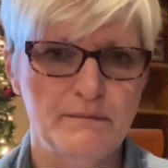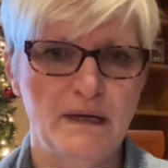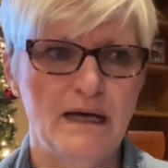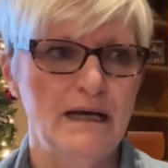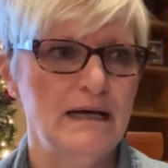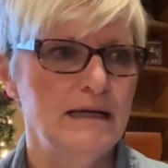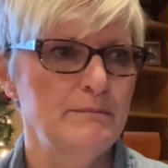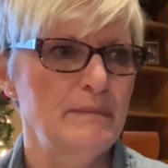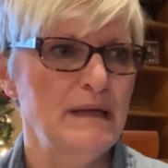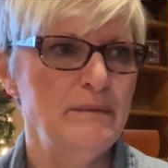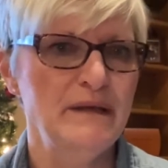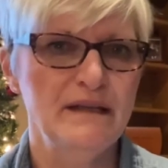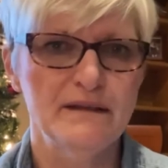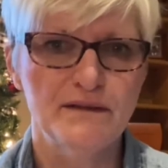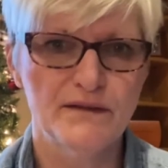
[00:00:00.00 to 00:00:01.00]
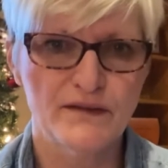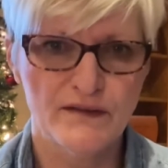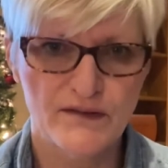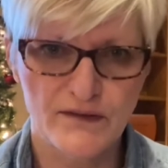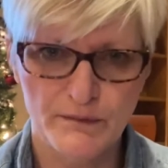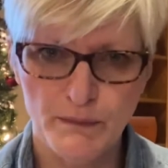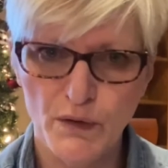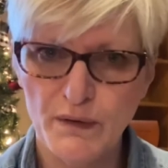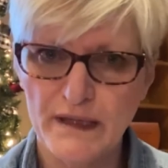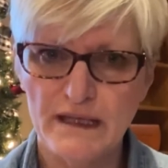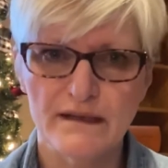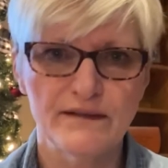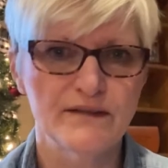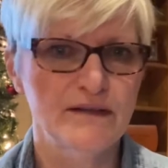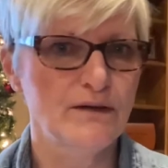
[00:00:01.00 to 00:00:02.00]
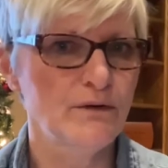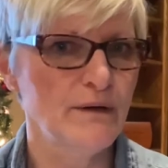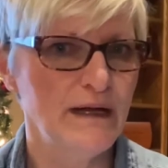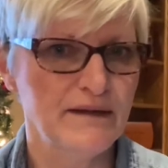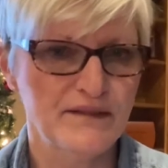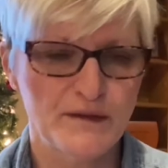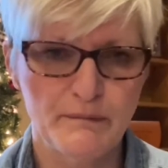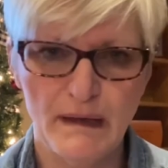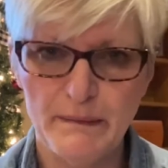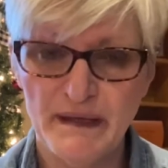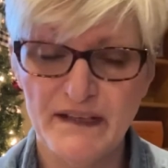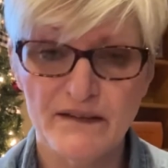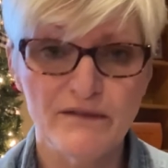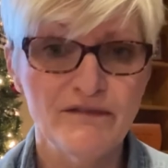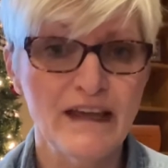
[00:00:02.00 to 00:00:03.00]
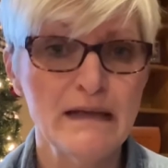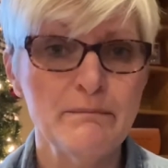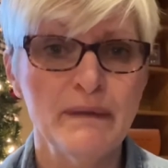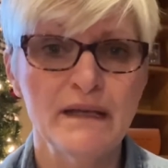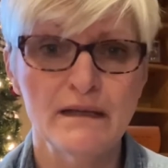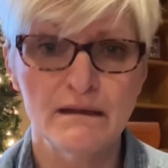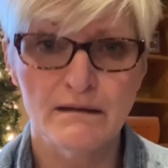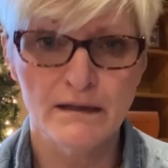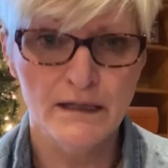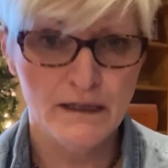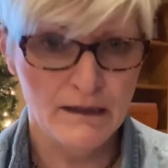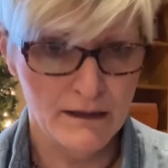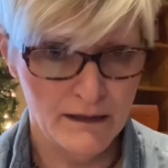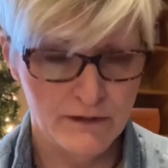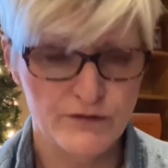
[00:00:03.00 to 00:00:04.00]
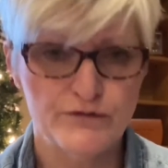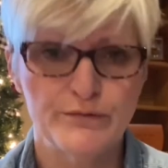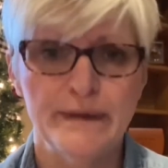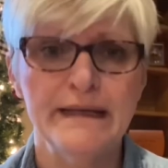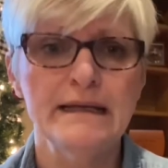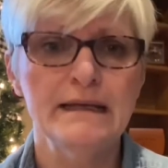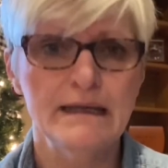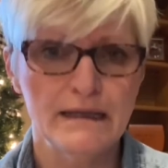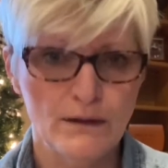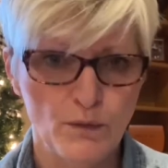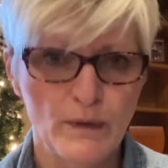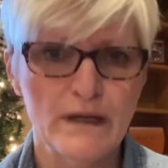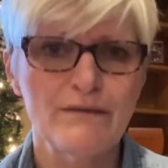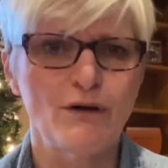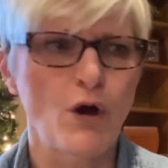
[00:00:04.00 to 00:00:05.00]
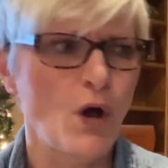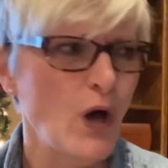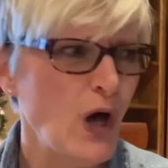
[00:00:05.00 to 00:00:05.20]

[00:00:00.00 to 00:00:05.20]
Uh, maybe it's smoking cigarettes, maybe it's vaping, drinking, whatever.